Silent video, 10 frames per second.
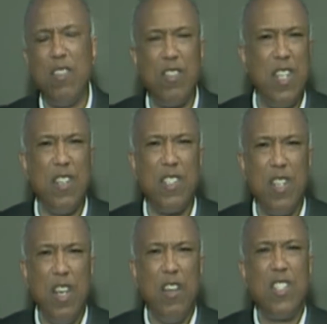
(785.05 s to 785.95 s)
of
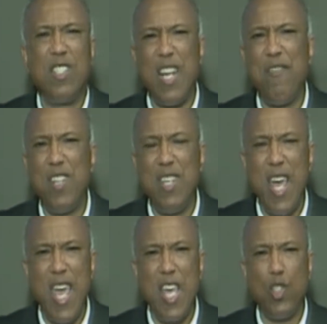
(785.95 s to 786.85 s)
this 7
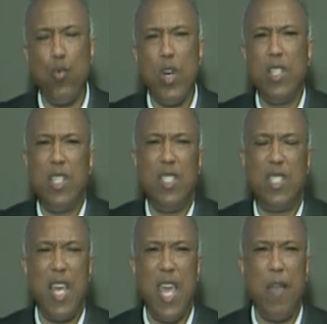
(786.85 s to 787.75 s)
days. What does He
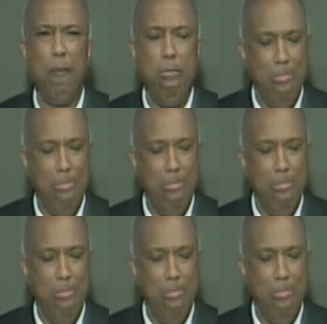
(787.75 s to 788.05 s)
say?